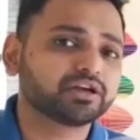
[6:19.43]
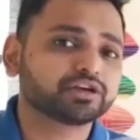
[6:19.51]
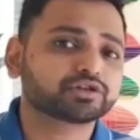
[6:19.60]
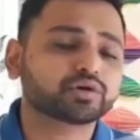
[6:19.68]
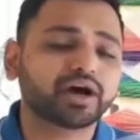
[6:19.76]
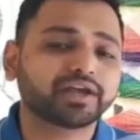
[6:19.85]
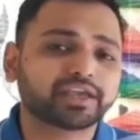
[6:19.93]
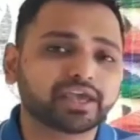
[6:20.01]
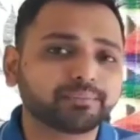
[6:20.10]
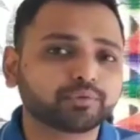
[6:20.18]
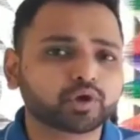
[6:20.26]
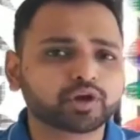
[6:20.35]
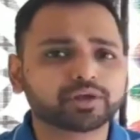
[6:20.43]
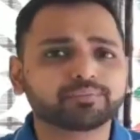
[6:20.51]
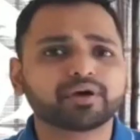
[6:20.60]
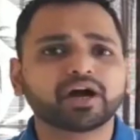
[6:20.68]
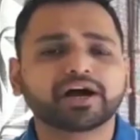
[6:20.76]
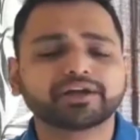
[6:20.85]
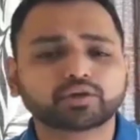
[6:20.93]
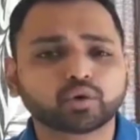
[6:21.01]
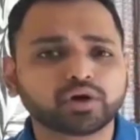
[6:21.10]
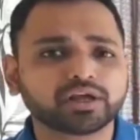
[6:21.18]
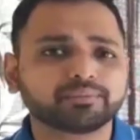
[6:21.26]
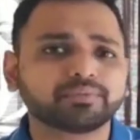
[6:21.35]
So I came to him, I
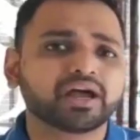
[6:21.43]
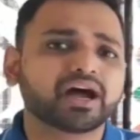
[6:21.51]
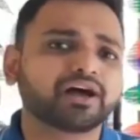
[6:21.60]
told him,